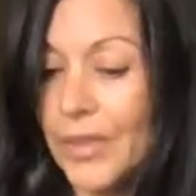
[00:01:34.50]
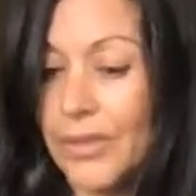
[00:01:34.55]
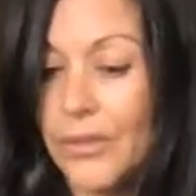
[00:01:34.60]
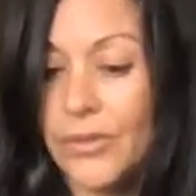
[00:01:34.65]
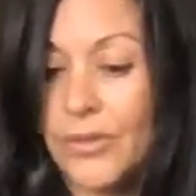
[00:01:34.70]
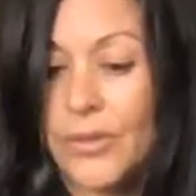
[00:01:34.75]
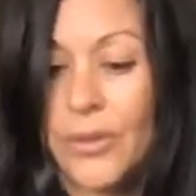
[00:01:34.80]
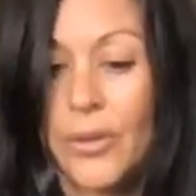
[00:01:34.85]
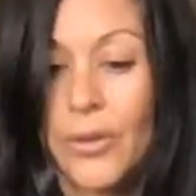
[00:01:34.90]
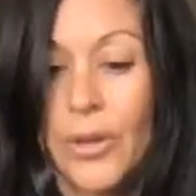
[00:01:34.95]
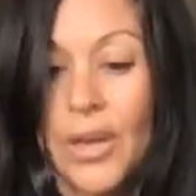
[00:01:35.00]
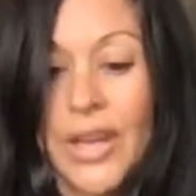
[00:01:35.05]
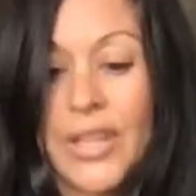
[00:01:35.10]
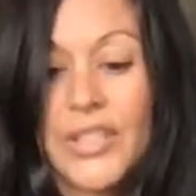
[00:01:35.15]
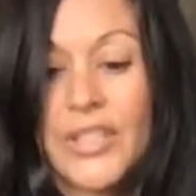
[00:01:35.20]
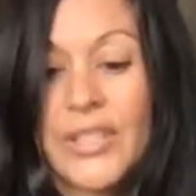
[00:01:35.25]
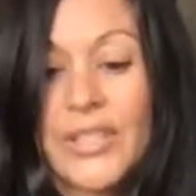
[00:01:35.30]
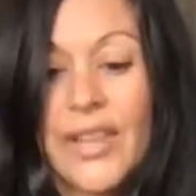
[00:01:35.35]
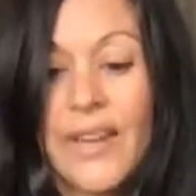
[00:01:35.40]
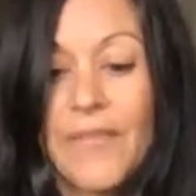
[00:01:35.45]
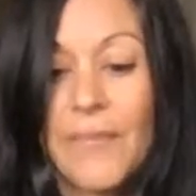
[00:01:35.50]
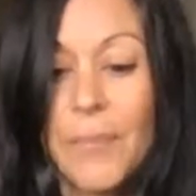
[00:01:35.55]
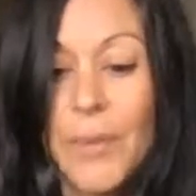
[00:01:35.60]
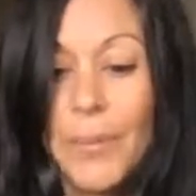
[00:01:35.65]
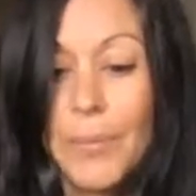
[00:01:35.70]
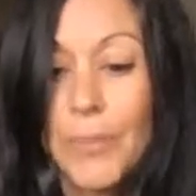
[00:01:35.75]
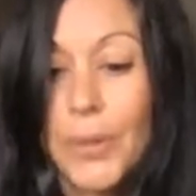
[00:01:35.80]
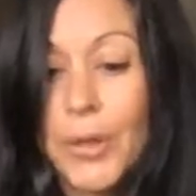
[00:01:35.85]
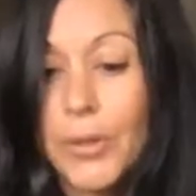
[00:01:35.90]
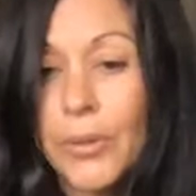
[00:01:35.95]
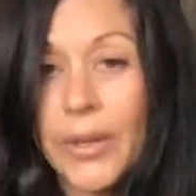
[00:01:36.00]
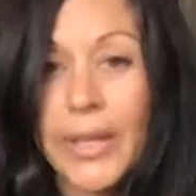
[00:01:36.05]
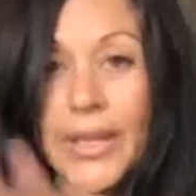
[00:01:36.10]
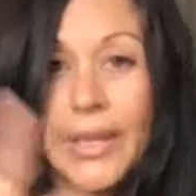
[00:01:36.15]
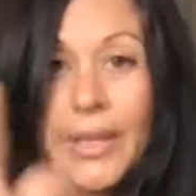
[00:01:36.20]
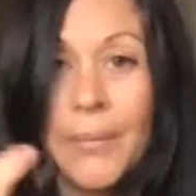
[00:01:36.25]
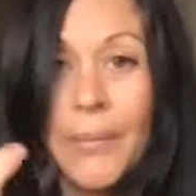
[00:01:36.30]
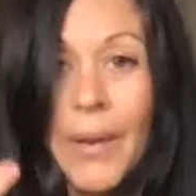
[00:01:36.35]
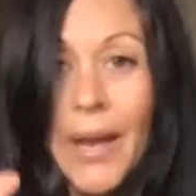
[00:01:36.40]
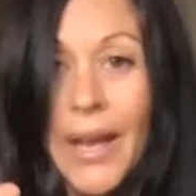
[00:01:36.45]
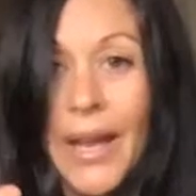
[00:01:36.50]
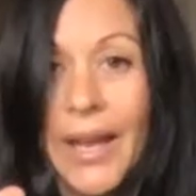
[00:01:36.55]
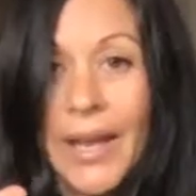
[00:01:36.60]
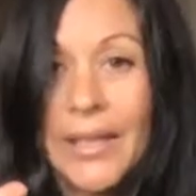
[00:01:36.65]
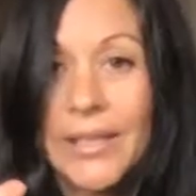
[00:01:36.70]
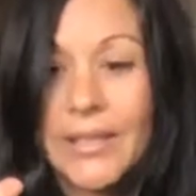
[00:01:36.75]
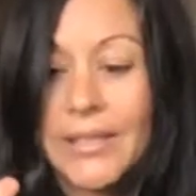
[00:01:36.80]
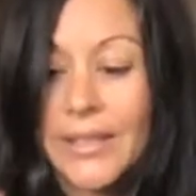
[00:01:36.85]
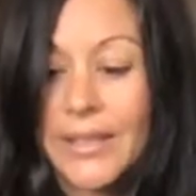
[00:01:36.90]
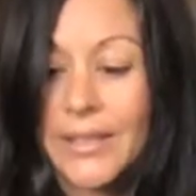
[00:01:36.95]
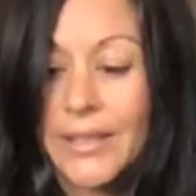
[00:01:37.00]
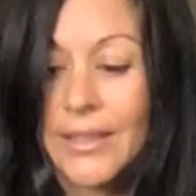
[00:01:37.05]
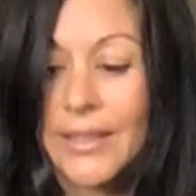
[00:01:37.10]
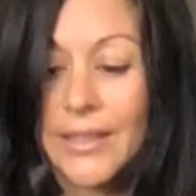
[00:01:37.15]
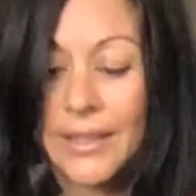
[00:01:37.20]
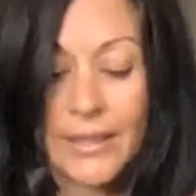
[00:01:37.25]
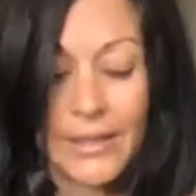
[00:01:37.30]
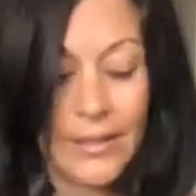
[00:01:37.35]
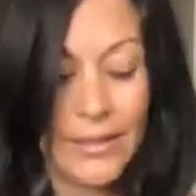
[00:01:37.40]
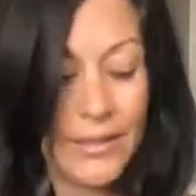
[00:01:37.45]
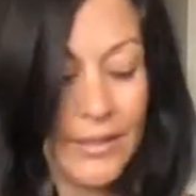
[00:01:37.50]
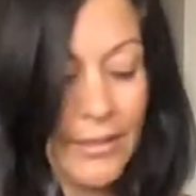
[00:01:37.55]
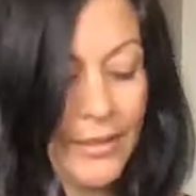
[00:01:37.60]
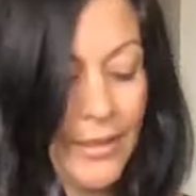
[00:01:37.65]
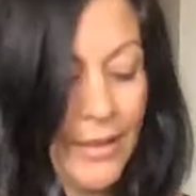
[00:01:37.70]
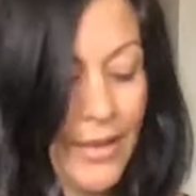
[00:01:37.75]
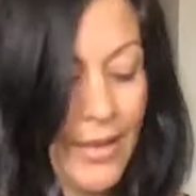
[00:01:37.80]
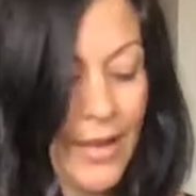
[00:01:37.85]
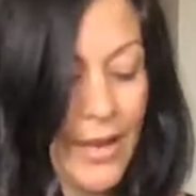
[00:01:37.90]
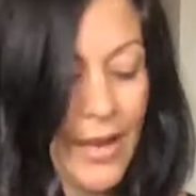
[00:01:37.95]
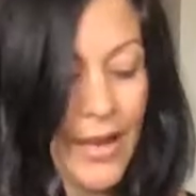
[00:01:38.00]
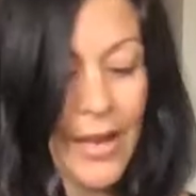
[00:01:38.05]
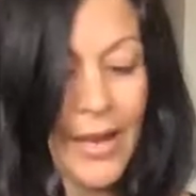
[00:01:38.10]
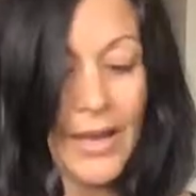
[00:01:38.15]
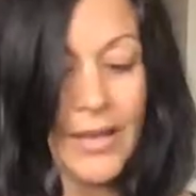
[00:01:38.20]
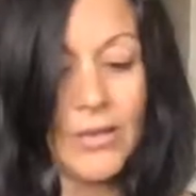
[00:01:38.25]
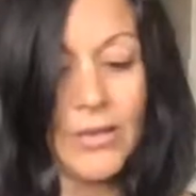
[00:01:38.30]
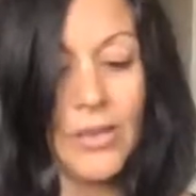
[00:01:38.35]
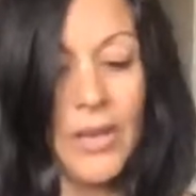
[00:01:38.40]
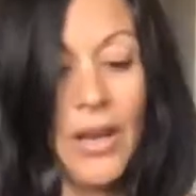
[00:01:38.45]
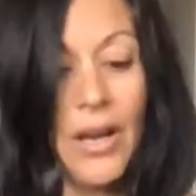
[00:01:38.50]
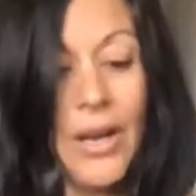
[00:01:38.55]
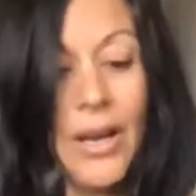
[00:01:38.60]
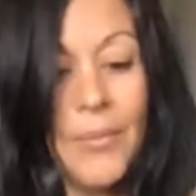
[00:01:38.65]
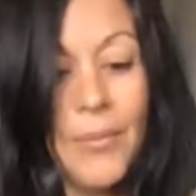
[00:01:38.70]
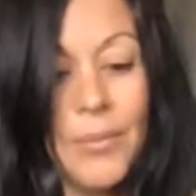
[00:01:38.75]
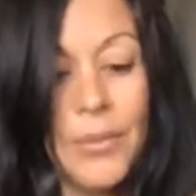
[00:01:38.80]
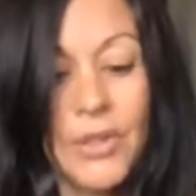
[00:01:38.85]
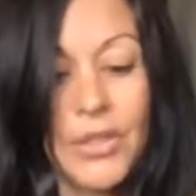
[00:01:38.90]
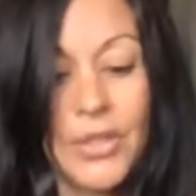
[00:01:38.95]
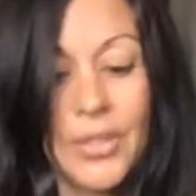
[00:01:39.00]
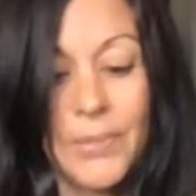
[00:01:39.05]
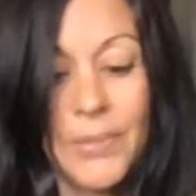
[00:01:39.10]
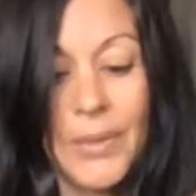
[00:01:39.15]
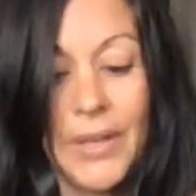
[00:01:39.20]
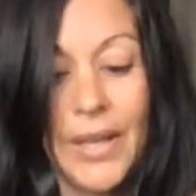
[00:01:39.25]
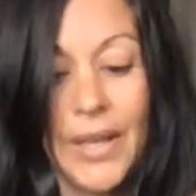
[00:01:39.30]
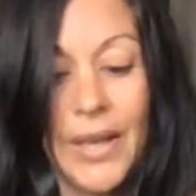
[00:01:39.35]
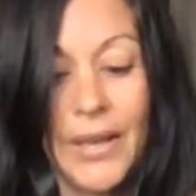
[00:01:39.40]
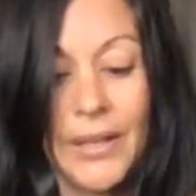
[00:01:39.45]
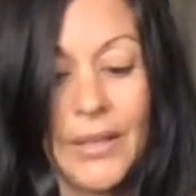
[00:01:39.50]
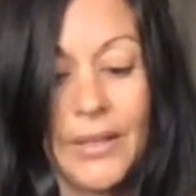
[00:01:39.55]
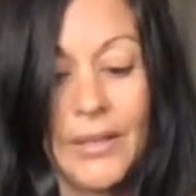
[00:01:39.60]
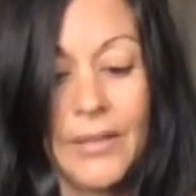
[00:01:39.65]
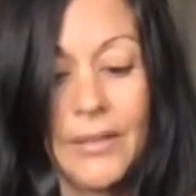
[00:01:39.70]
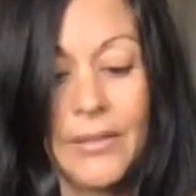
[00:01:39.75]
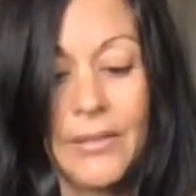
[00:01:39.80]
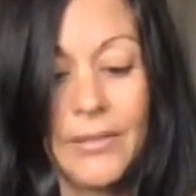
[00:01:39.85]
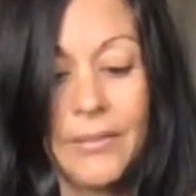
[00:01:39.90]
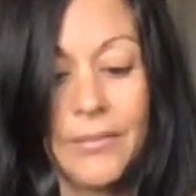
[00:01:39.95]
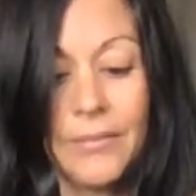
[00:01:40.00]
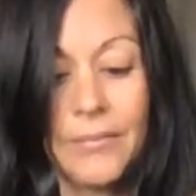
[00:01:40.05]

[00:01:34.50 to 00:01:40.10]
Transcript: So I just have my bowl here, my hands are clean, and I will just be adding